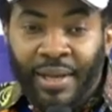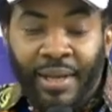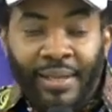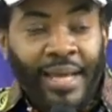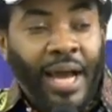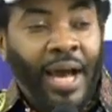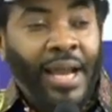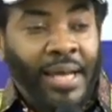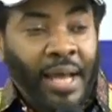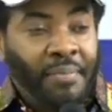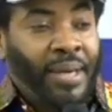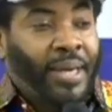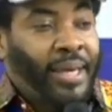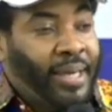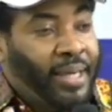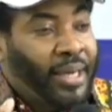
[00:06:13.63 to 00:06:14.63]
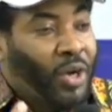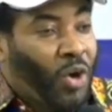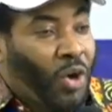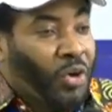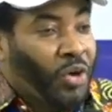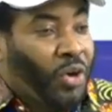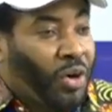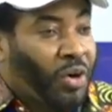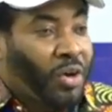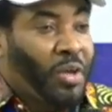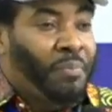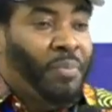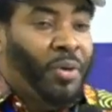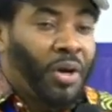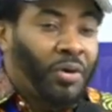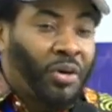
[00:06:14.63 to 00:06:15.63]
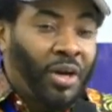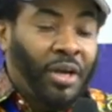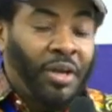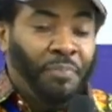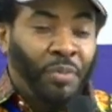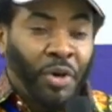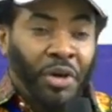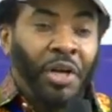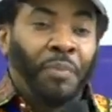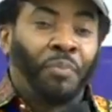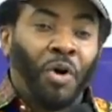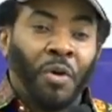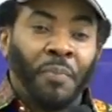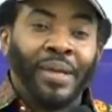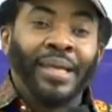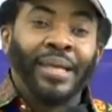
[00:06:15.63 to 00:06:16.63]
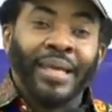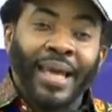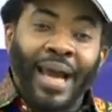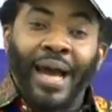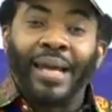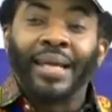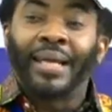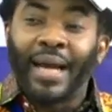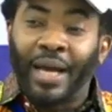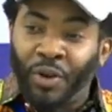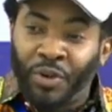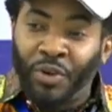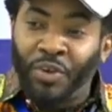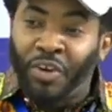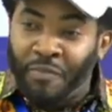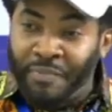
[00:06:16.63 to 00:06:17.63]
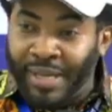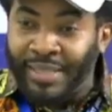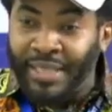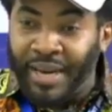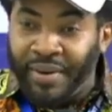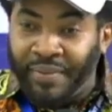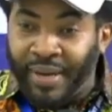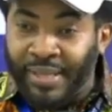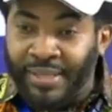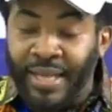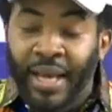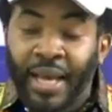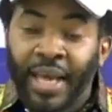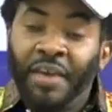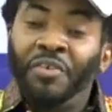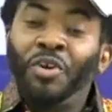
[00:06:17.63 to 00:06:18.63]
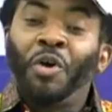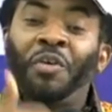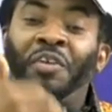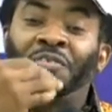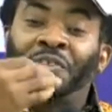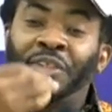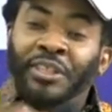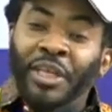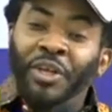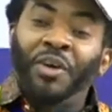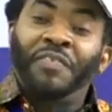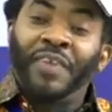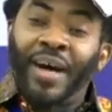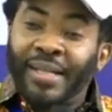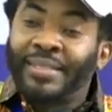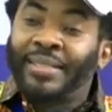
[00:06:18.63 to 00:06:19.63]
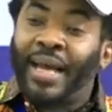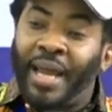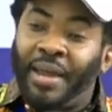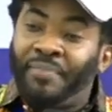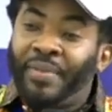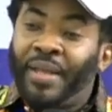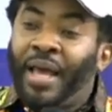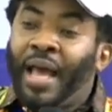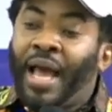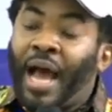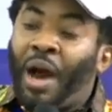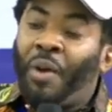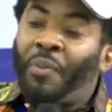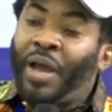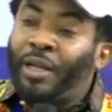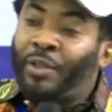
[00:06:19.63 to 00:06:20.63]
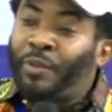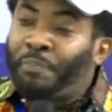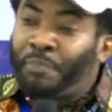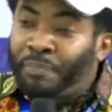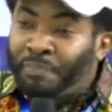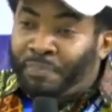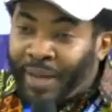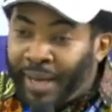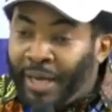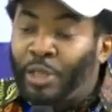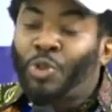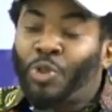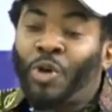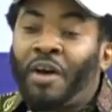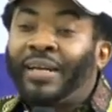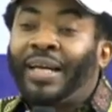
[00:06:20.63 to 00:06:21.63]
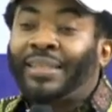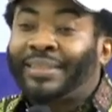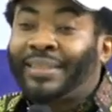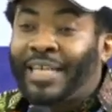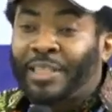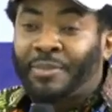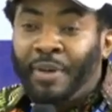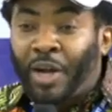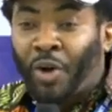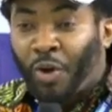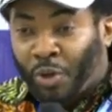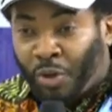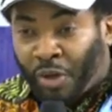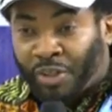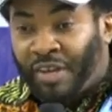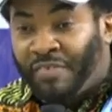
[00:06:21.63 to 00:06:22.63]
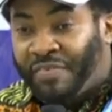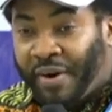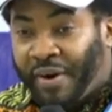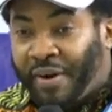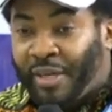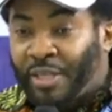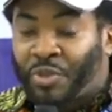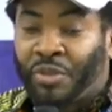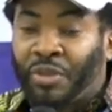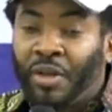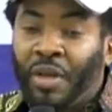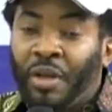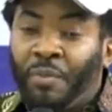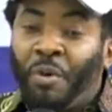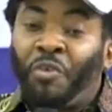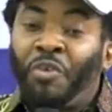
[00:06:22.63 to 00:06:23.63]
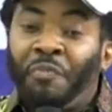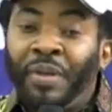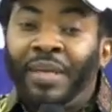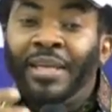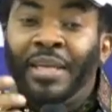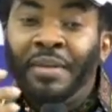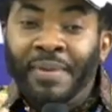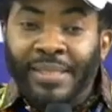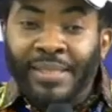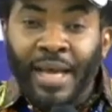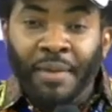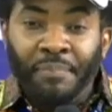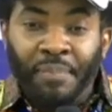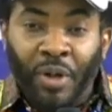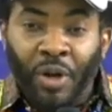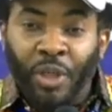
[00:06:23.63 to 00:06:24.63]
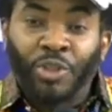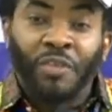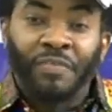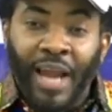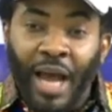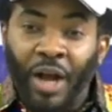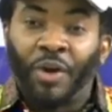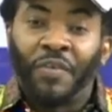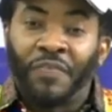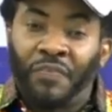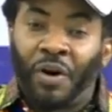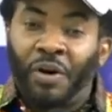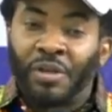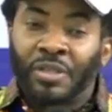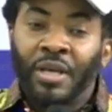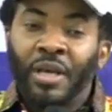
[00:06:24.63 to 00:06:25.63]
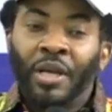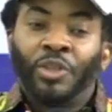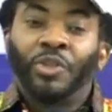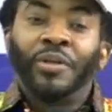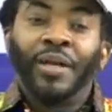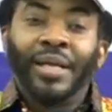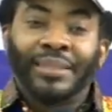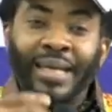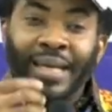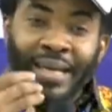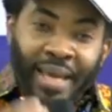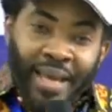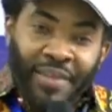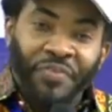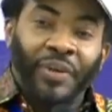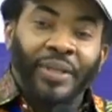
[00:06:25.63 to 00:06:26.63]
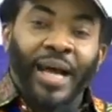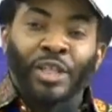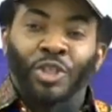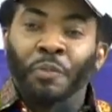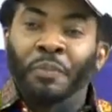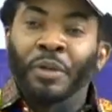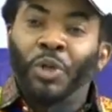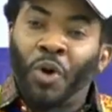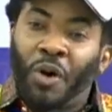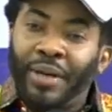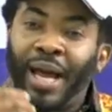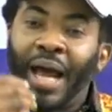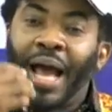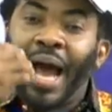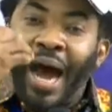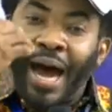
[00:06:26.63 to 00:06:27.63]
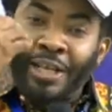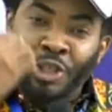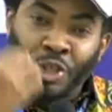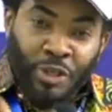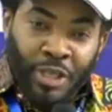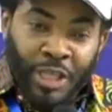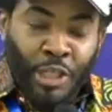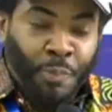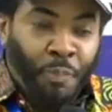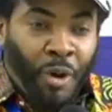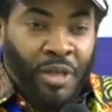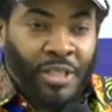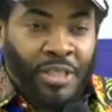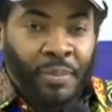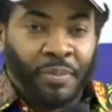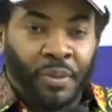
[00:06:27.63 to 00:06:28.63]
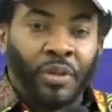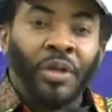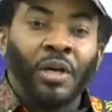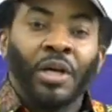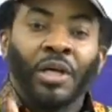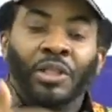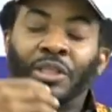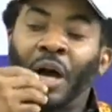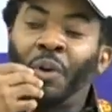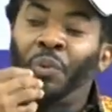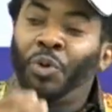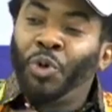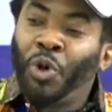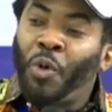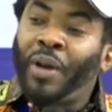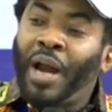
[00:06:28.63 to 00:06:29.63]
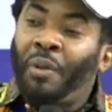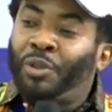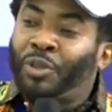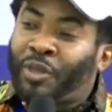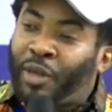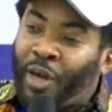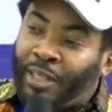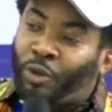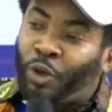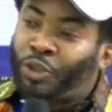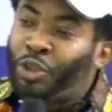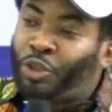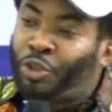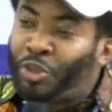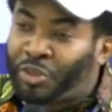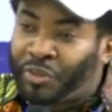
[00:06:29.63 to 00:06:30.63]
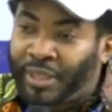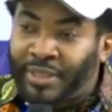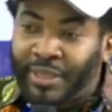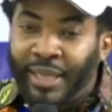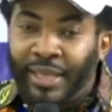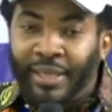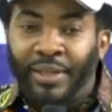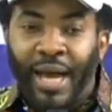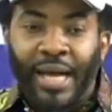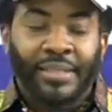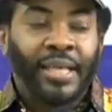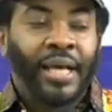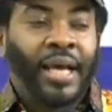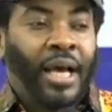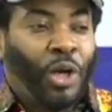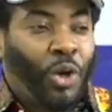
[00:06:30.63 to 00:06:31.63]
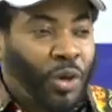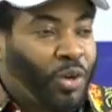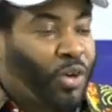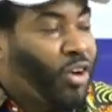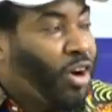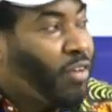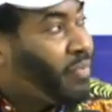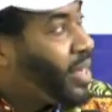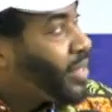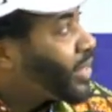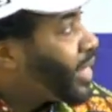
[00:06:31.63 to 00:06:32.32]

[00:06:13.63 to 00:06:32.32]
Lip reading: They are endemic in Ikono, Ibom, Ini, and Ika local government areas. Even though we've treated over time, and we are planning to have an assessment conducted very soon, but we've been limited because of lack of funds. So there is a need for that to be done as soon as possible, so that we'll know whether we can continue to treat in that local government